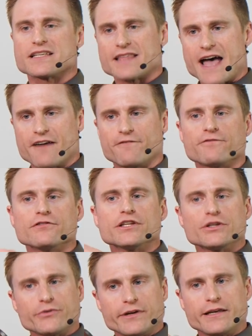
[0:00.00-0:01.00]
to that
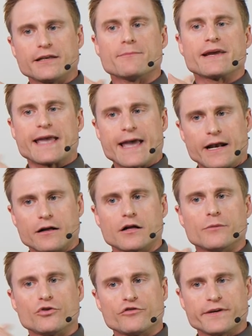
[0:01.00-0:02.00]
fluid
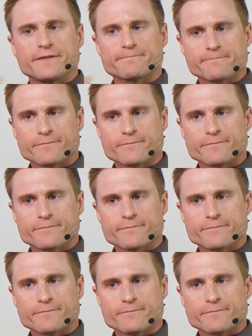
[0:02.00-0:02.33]
mechanical movement